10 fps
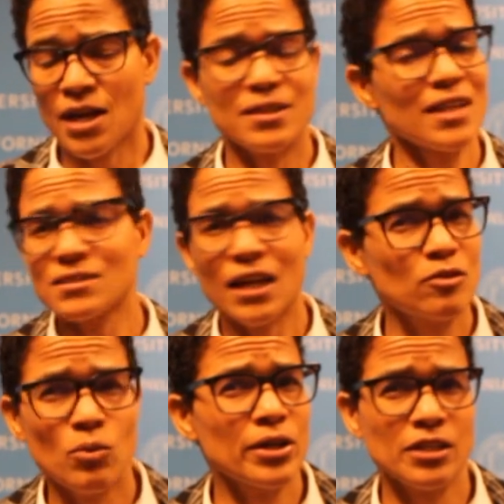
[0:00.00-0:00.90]
That's not
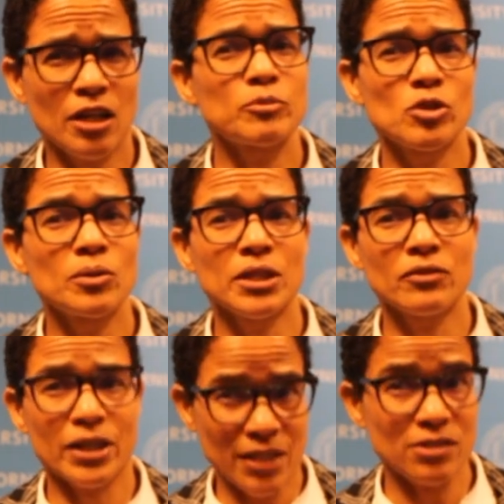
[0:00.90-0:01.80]
the work that I'm doing,
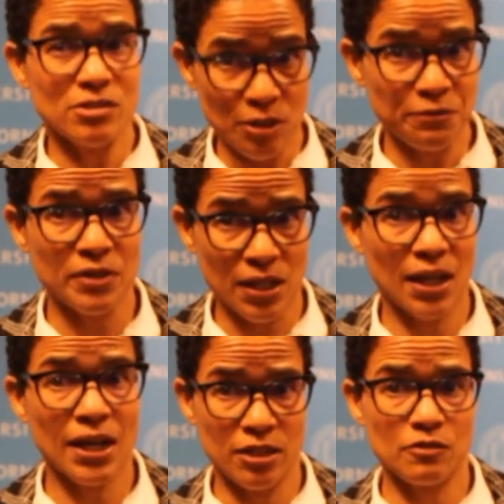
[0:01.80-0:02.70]
right? That's a different
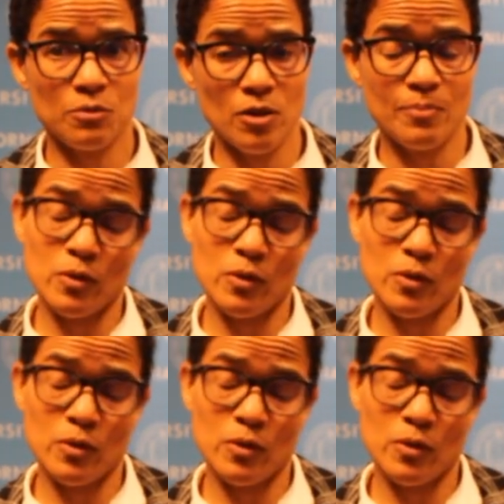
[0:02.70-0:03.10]
kind of work.